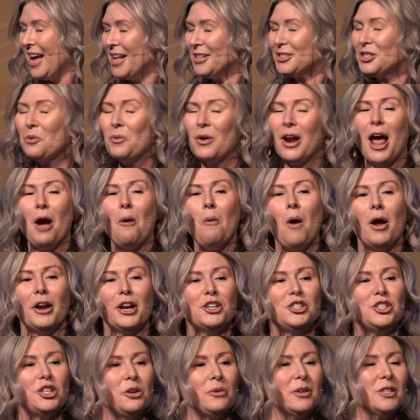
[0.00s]
And so what I want
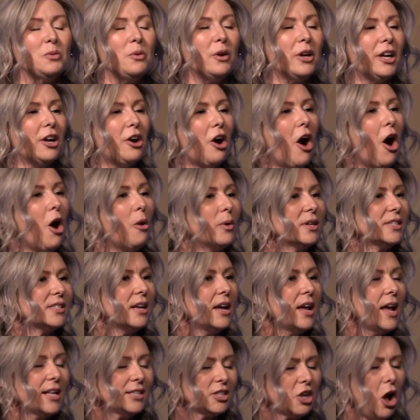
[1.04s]
to do is we're going to call it's
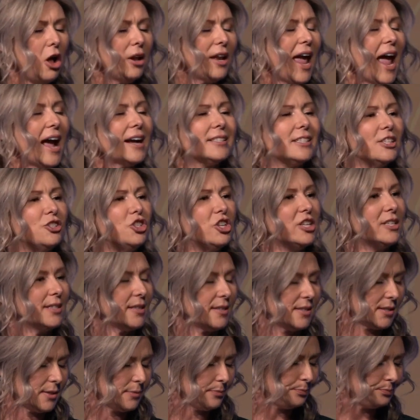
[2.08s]
called
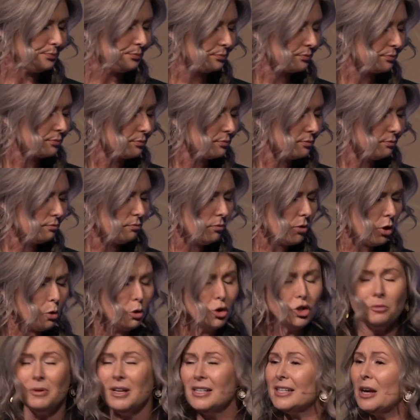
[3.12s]
exegesis,
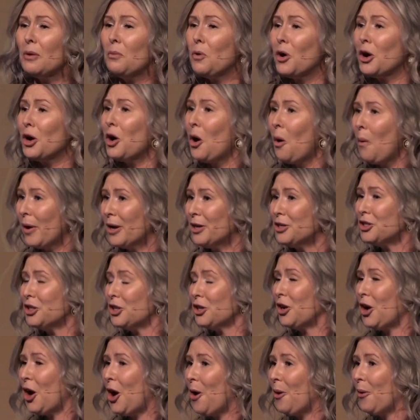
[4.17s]
which means that we're going
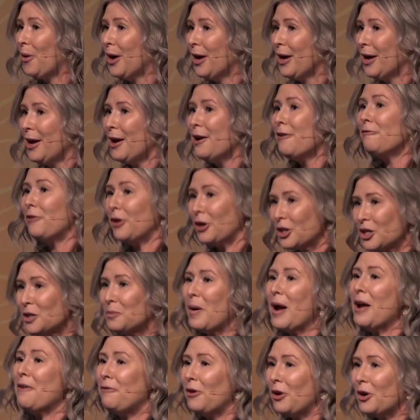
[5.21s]
to go verse
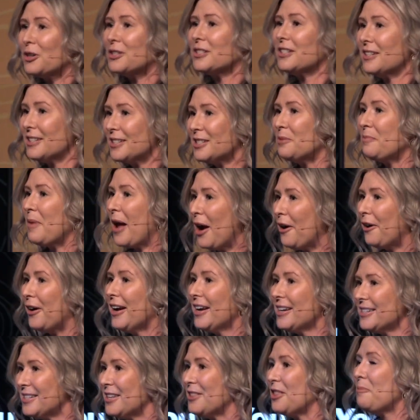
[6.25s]
by verse in some
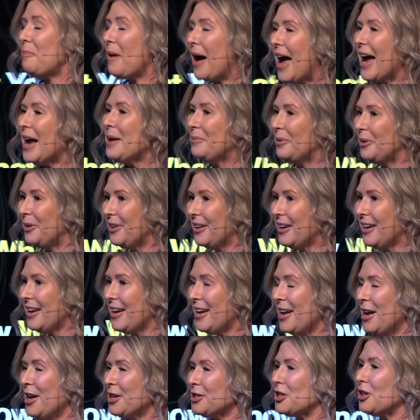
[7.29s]
areas in the Bible
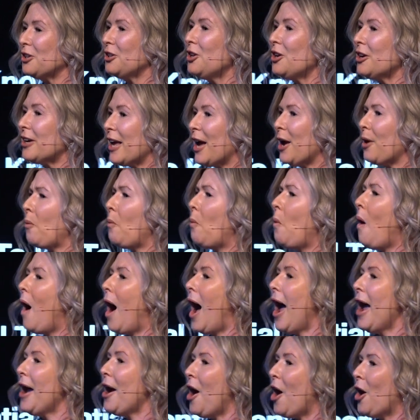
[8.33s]
to look at
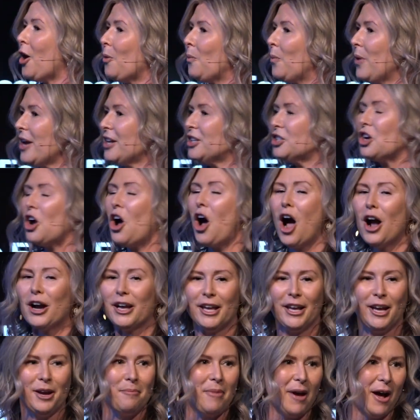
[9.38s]
why are we
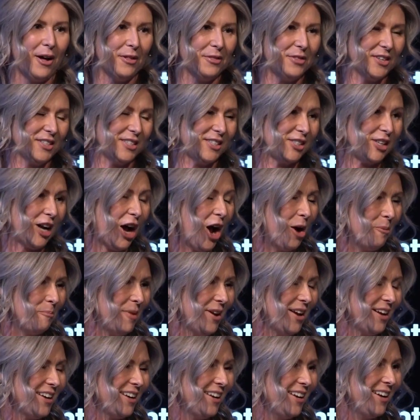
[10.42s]
talking about this
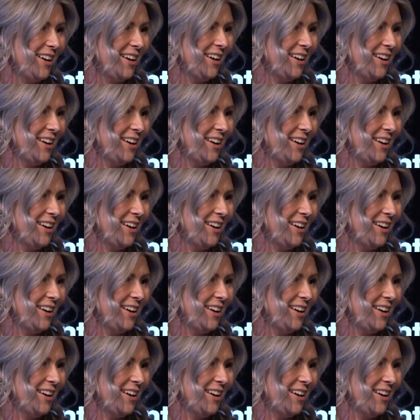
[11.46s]
topic